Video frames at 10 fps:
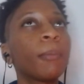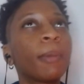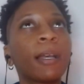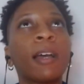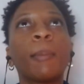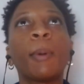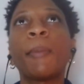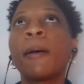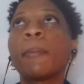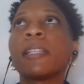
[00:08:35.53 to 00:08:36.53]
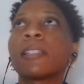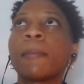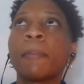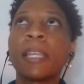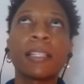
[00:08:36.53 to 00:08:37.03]
my God, my mom is
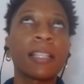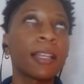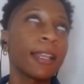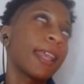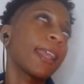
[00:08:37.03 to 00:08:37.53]
amazing,